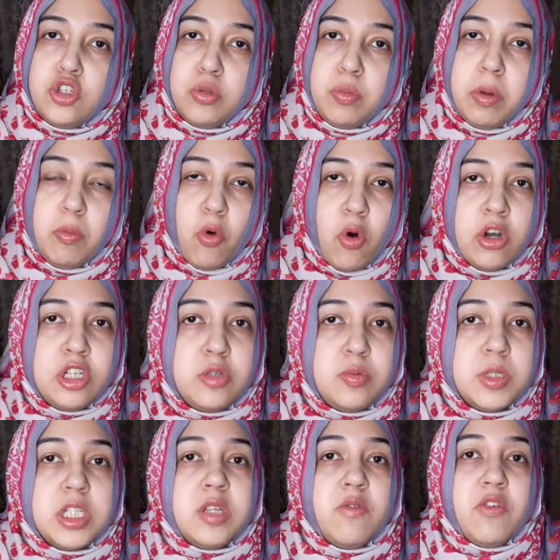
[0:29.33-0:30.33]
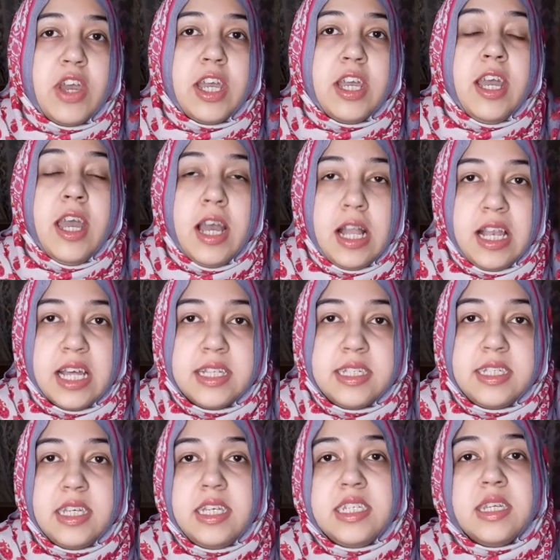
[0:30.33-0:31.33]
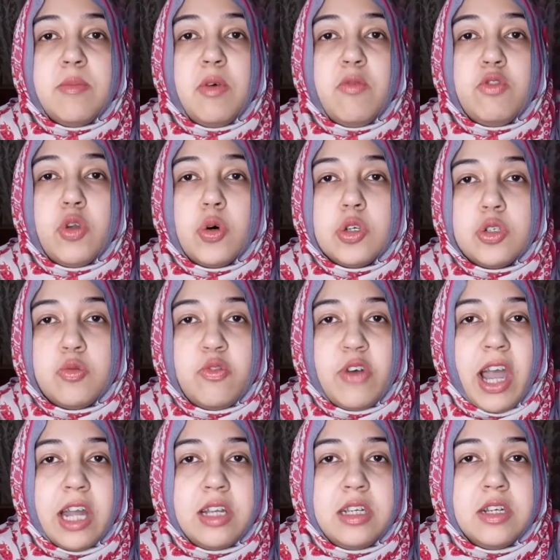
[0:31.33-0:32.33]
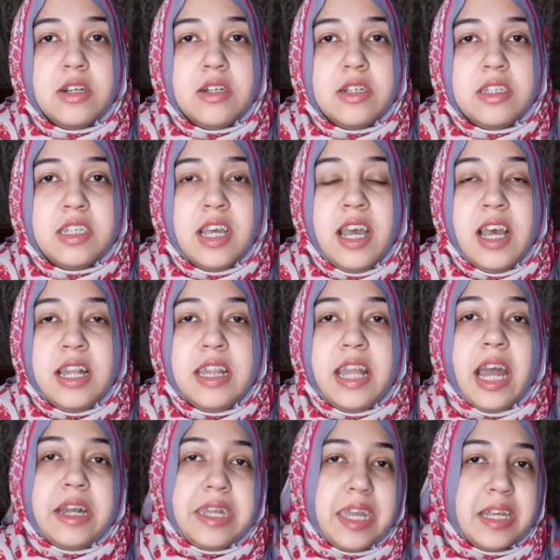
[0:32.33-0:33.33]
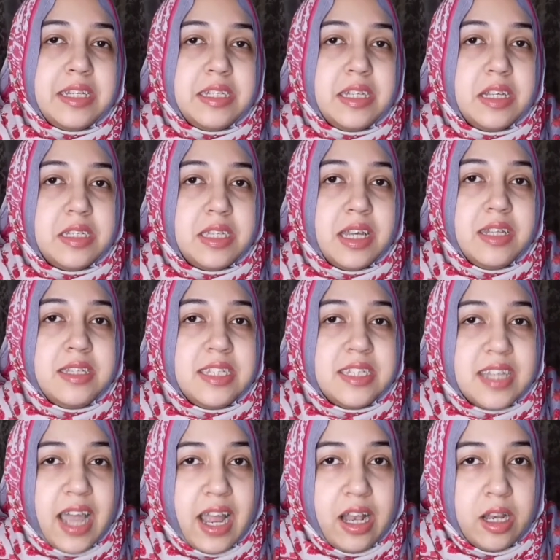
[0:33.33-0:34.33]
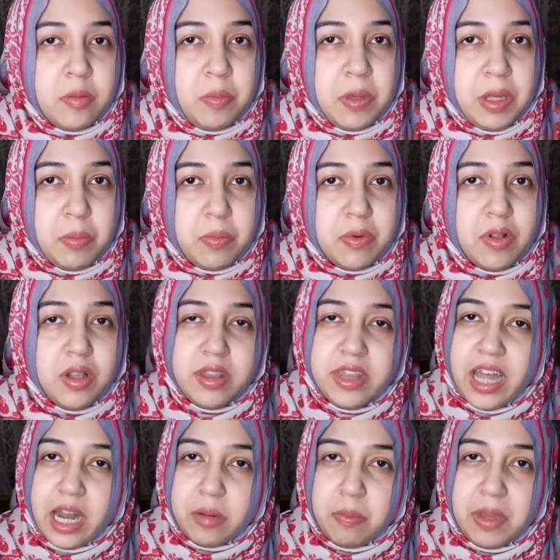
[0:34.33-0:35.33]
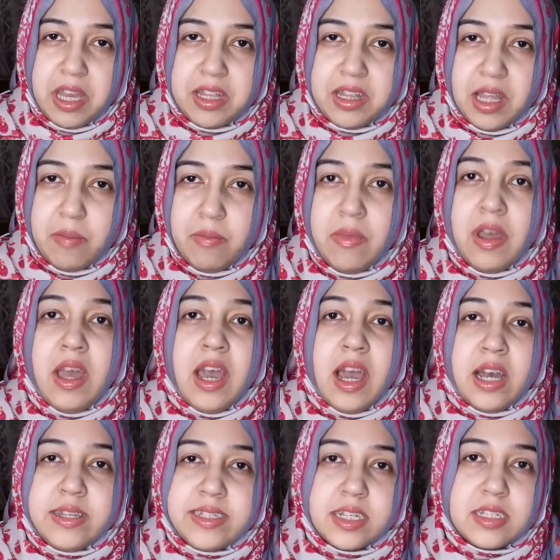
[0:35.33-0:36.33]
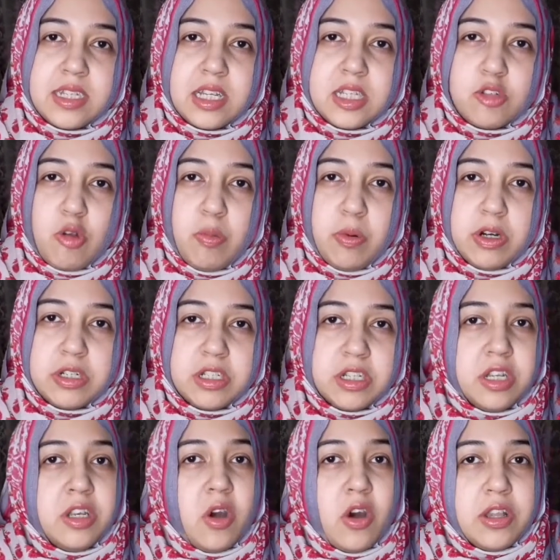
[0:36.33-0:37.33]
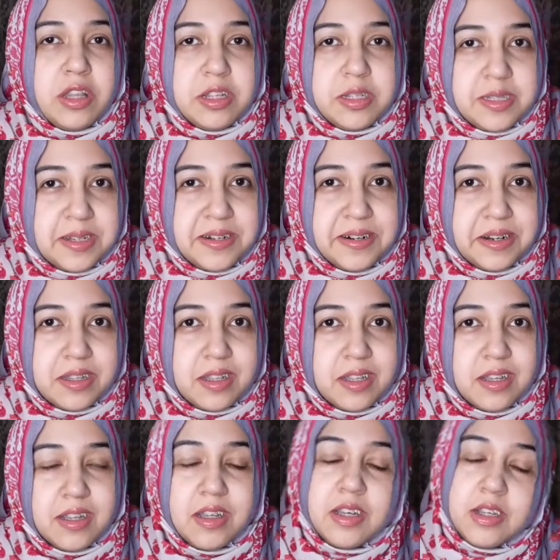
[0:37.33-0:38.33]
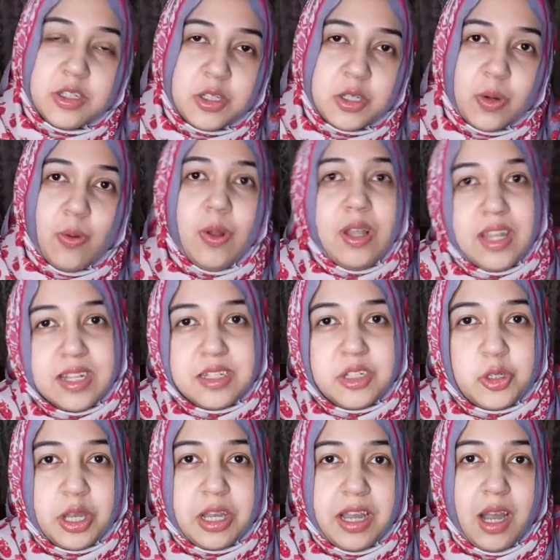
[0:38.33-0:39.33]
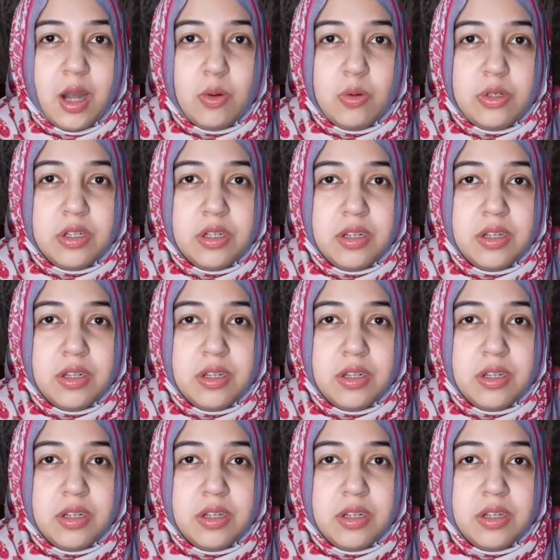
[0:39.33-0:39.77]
to be more specific, let's see some of those factors that exist in silent people that make them a successful person on this earth. So let's check out.